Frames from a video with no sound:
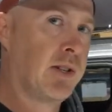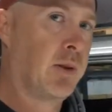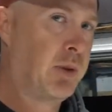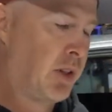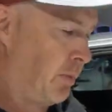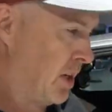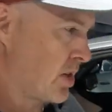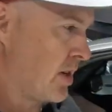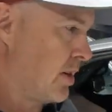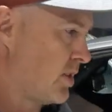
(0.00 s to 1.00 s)
So I'll put the
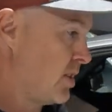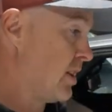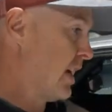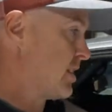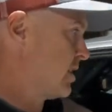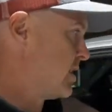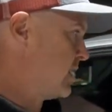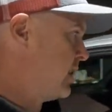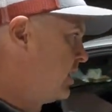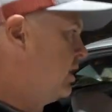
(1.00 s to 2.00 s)
picture here so you guys can
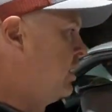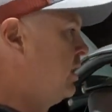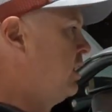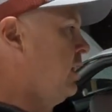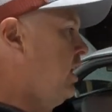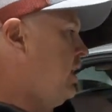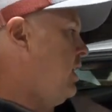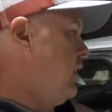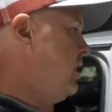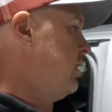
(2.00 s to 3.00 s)
see it.
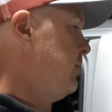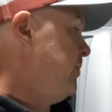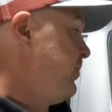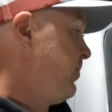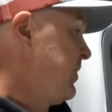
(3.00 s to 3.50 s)
And